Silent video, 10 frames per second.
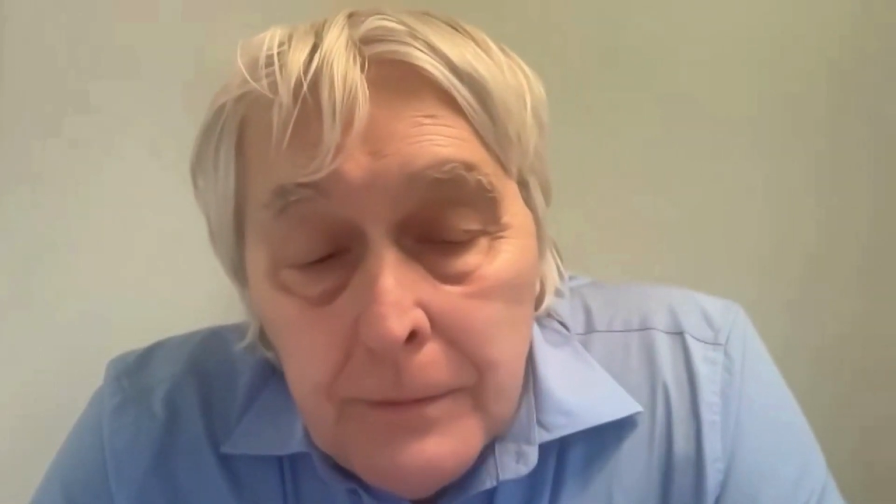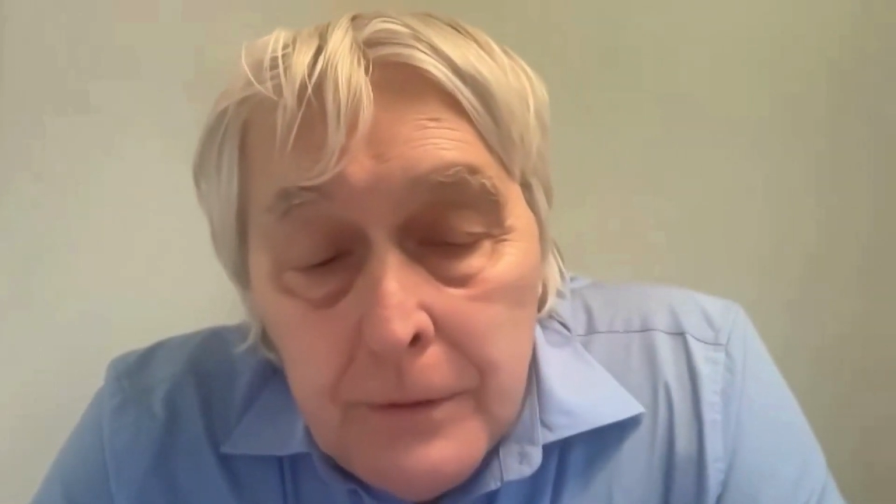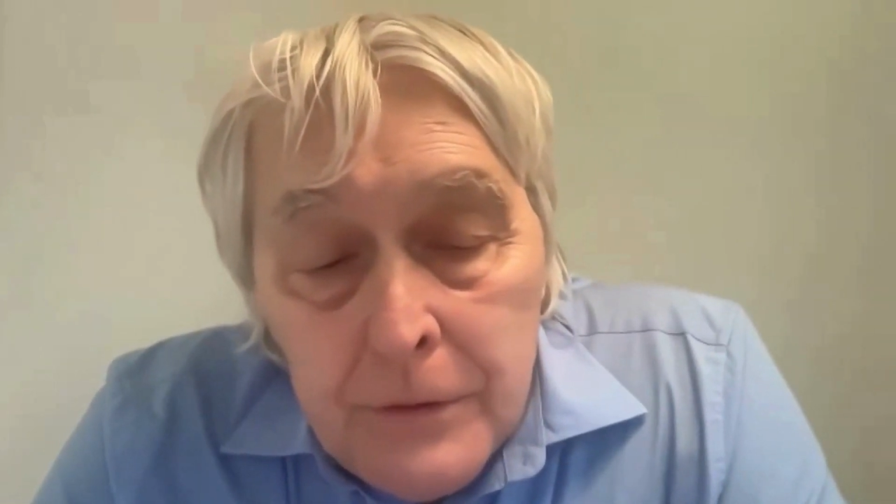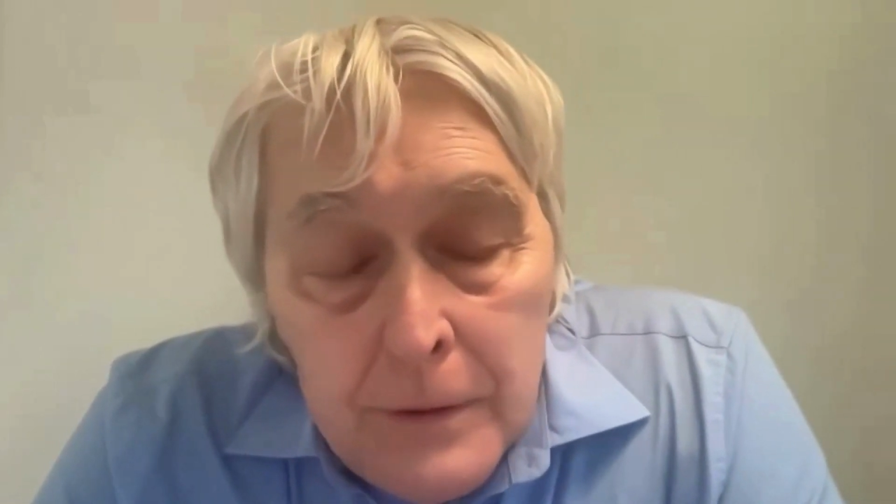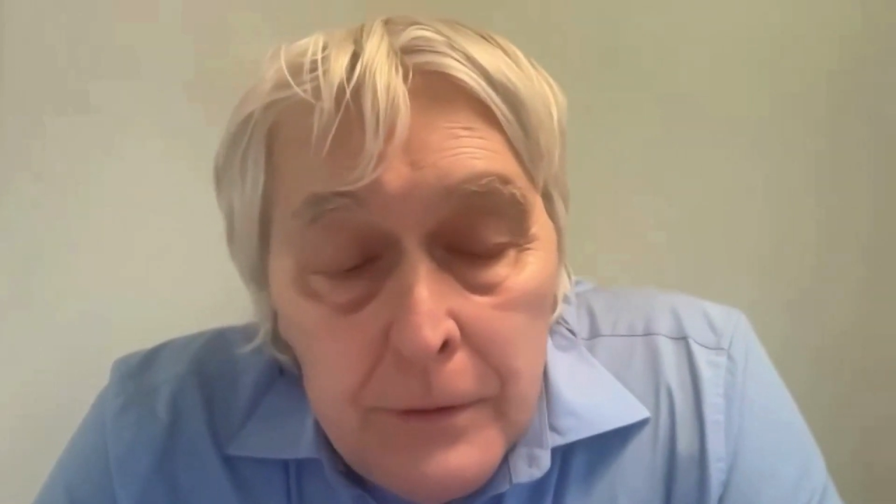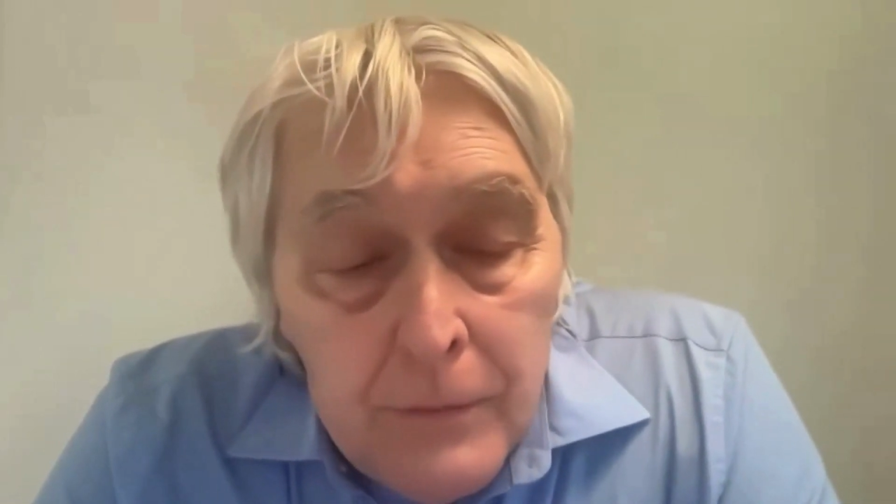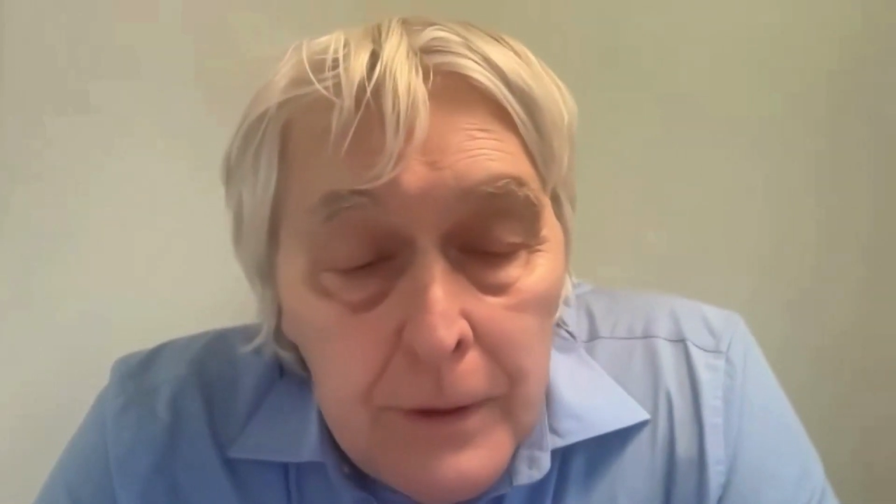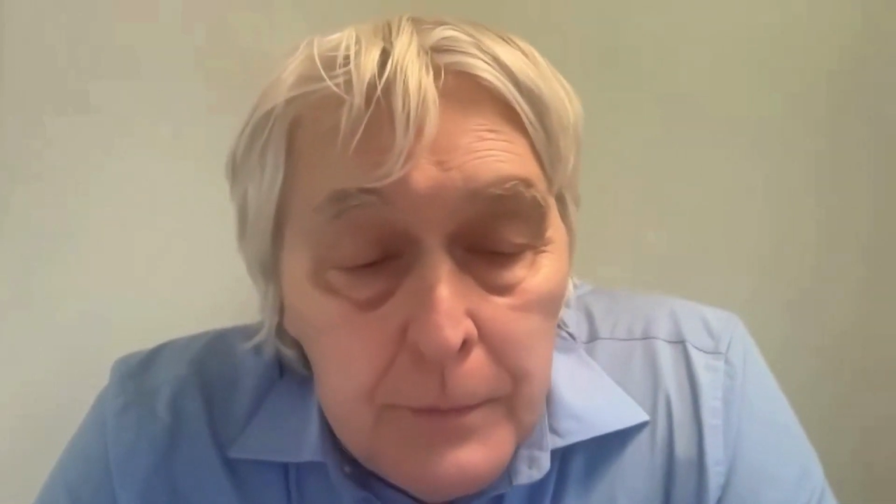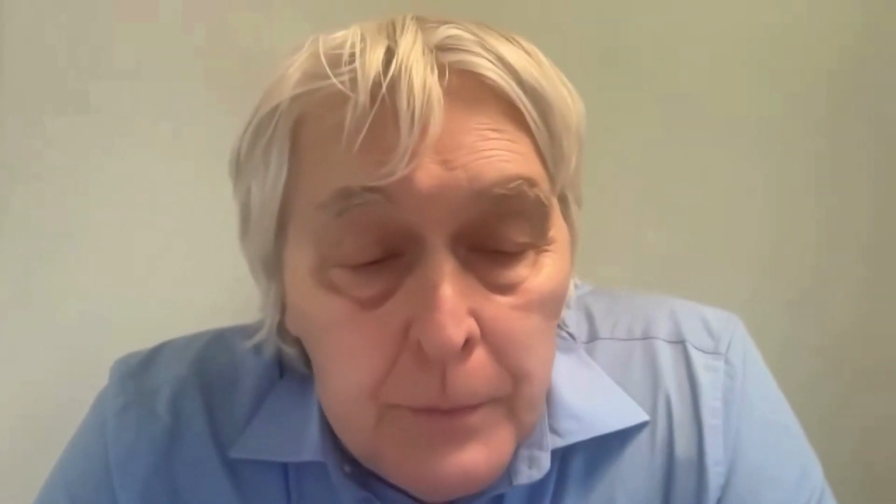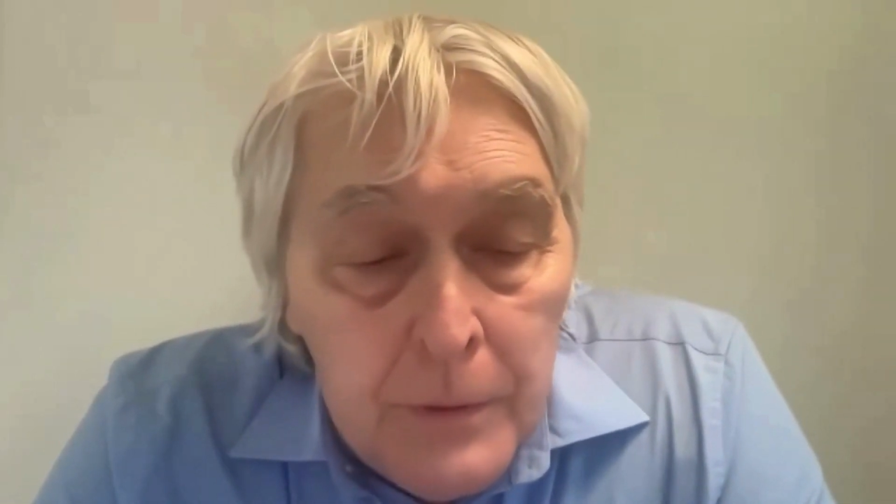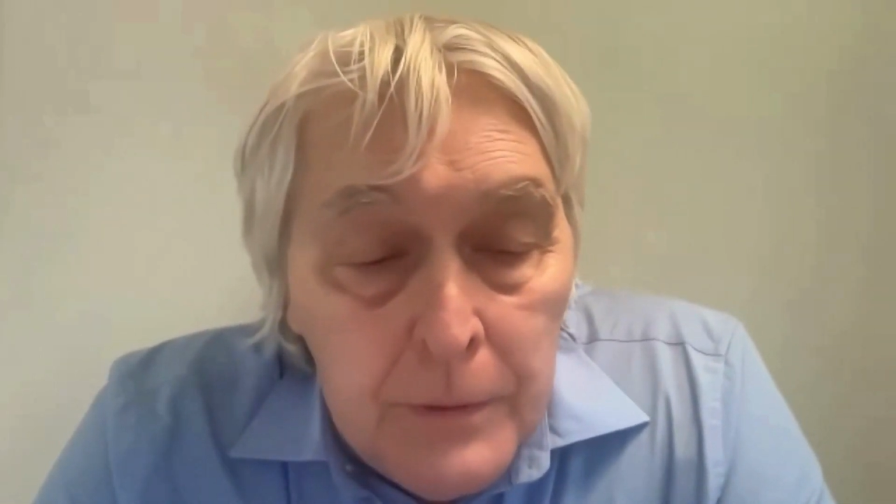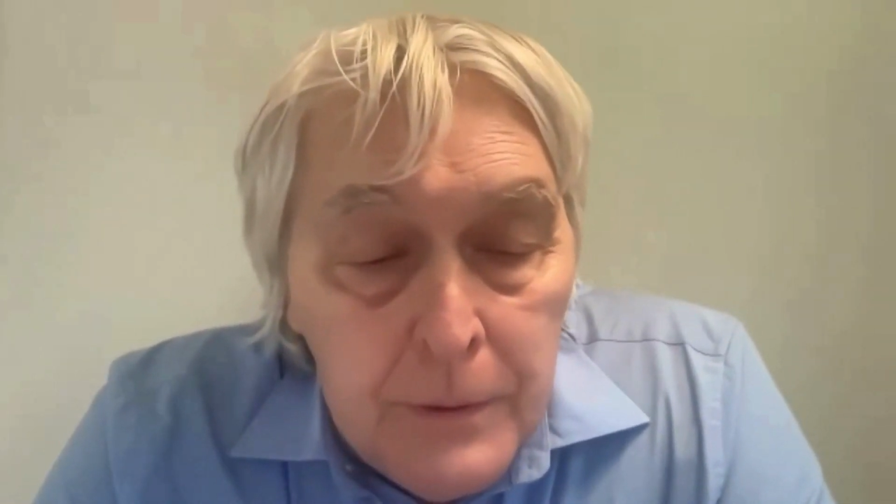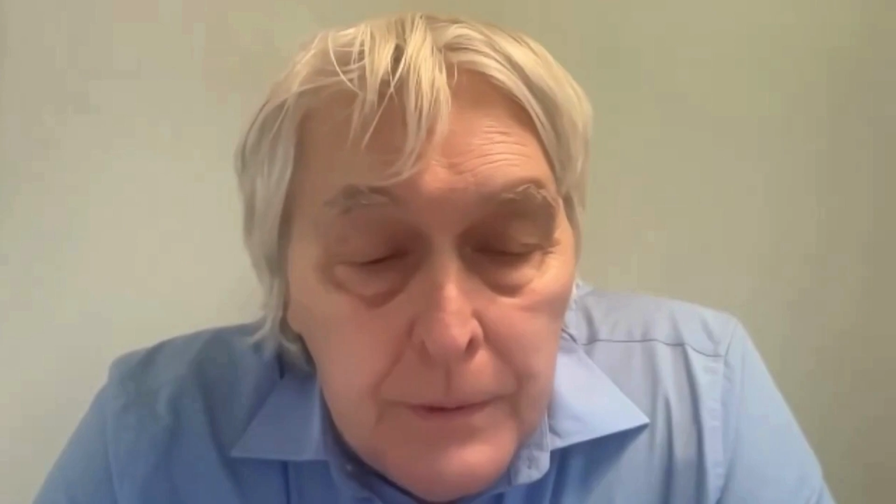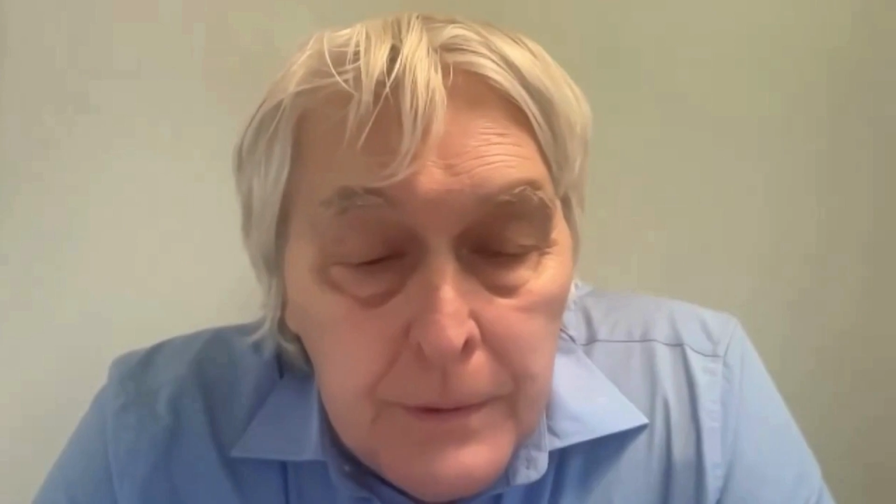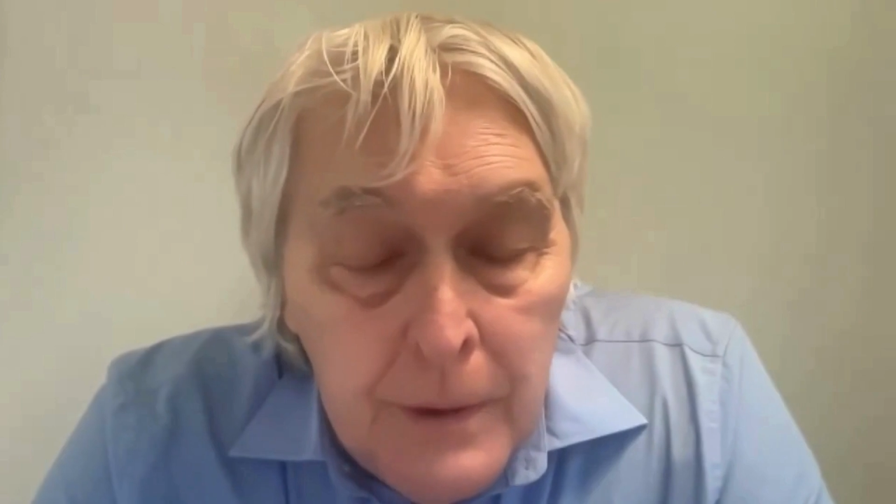that generates protons,